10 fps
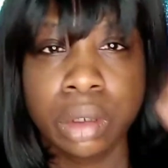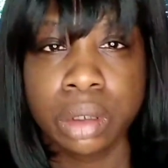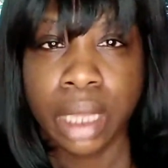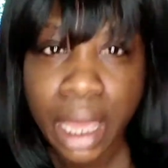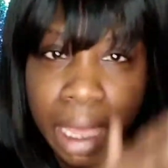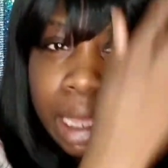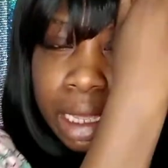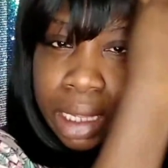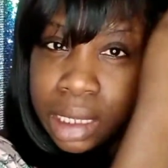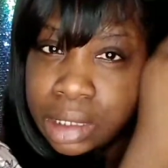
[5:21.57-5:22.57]

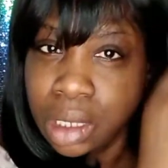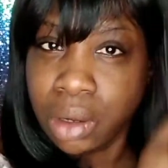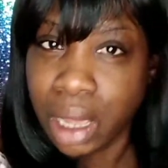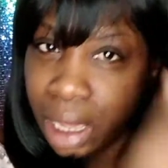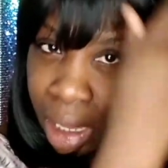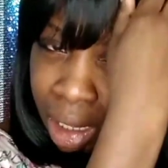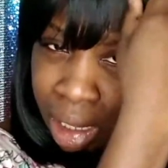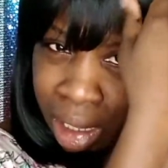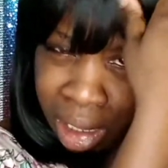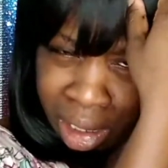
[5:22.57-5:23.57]
Yes. Okay.
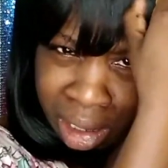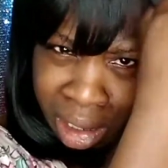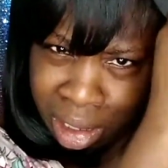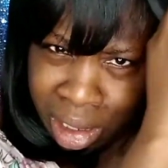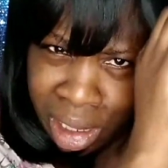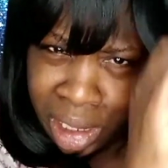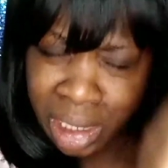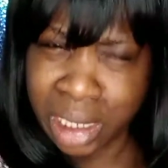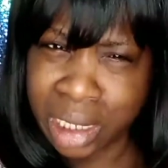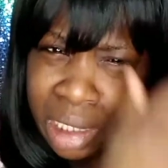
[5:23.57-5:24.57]
Oh
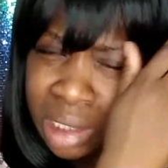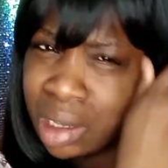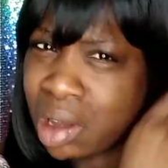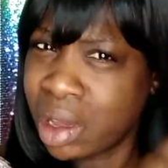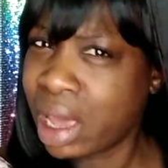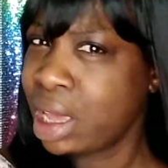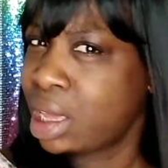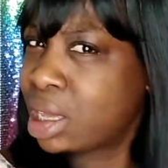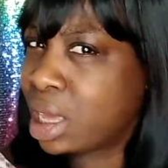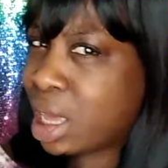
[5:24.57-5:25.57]
yeah.
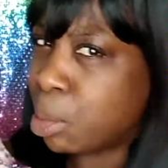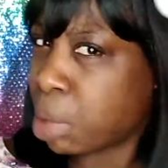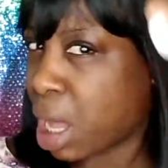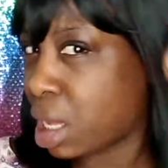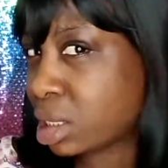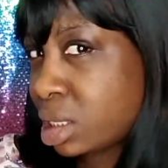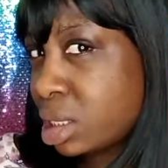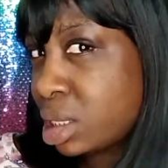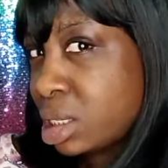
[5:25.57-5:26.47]
Okay. Mbox.